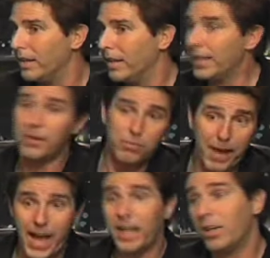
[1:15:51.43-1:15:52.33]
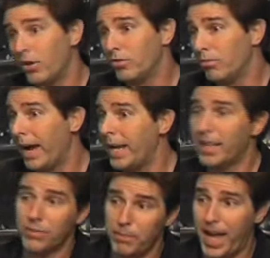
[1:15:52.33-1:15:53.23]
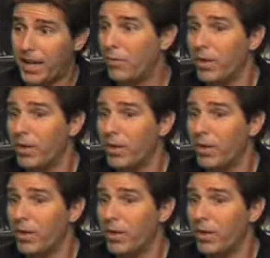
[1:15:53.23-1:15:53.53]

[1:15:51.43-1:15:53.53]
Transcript: And it comes back and it goes away and it comes back.